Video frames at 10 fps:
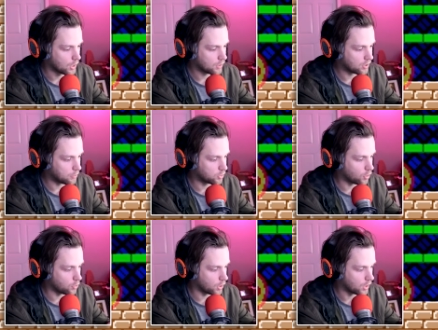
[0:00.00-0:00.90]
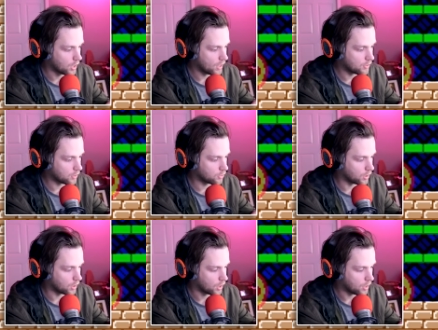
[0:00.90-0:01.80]
This time is so good. Everything's
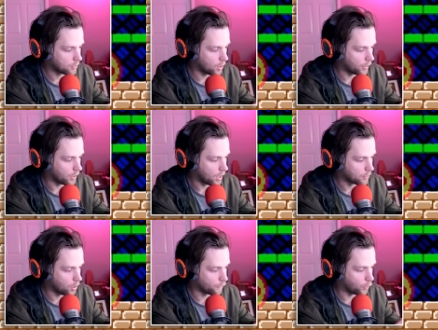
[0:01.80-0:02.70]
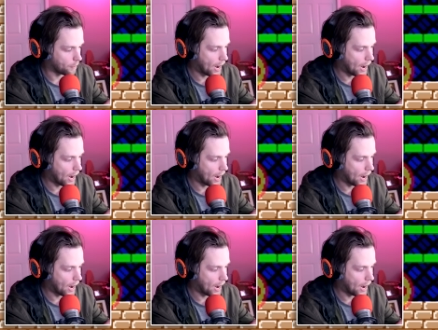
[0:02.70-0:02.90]
good. I'm going. I'm going for it.